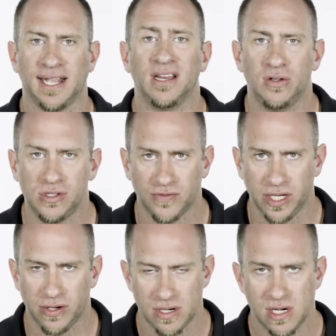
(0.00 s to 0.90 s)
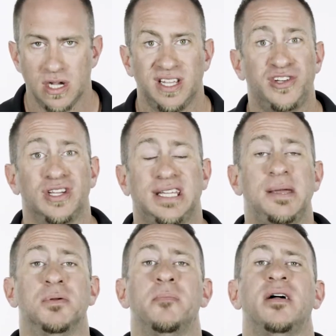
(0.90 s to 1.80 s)
I got news for you. You should
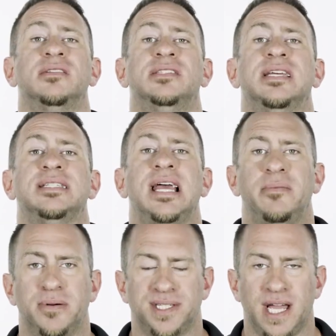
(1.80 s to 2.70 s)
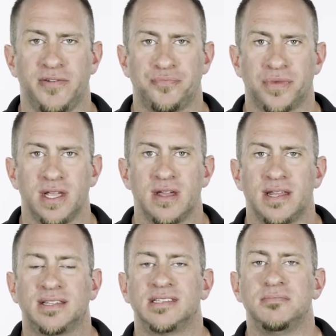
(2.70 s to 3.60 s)
keep your balances at 10%.
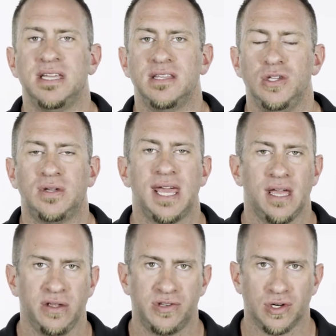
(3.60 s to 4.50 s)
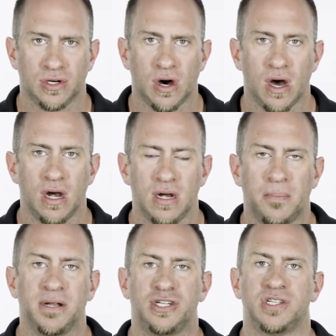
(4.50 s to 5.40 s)
That doesn't mean that you can't use your
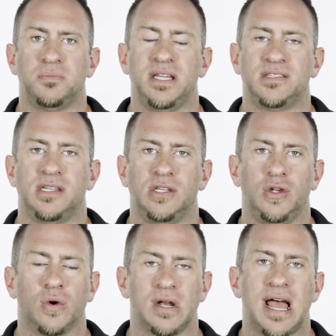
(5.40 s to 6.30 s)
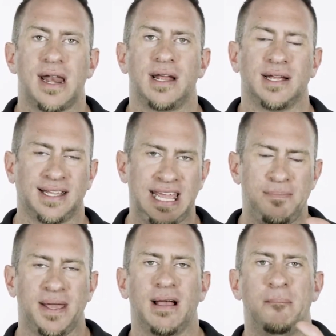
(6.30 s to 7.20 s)
card, but just means that you are not
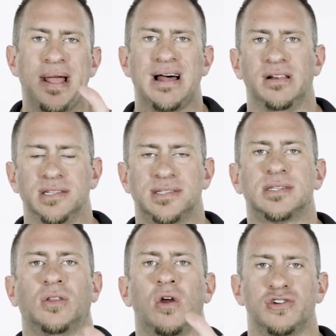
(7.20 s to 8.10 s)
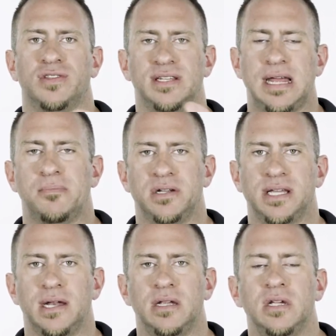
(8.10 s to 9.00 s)
keeping a balance larger than
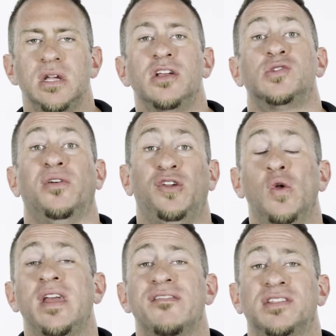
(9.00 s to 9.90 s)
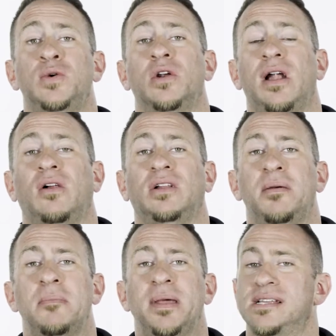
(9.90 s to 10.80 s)
10%. So if you only have a $200
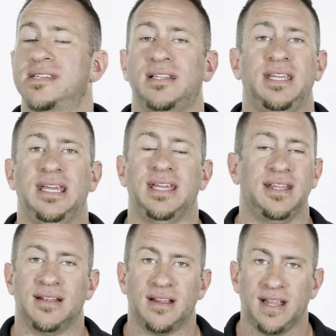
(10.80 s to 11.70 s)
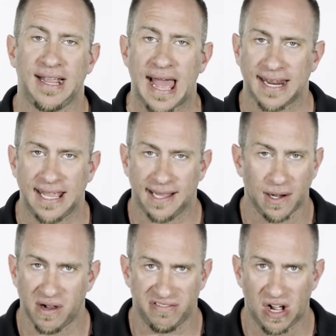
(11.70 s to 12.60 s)
limit, basically you got to
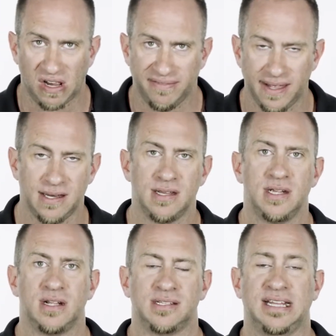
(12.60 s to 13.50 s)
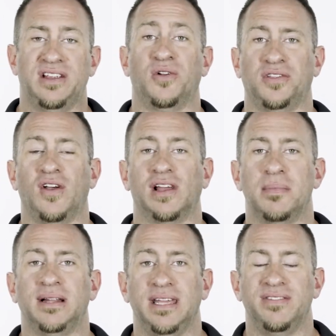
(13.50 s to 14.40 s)
get rid of all of it. So you're only talking
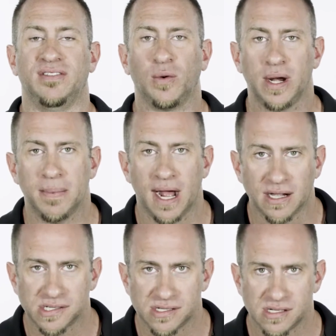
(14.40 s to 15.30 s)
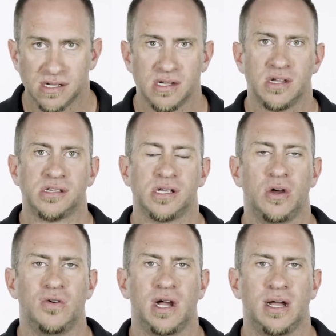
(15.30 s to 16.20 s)
about leaving $20.
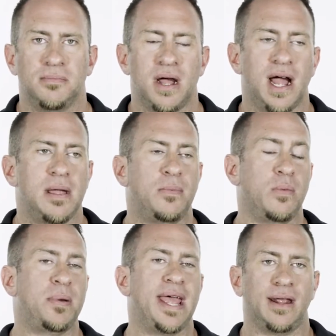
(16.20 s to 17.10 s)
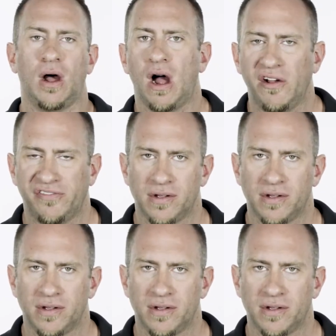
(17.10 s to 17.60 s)
So I would pay it off.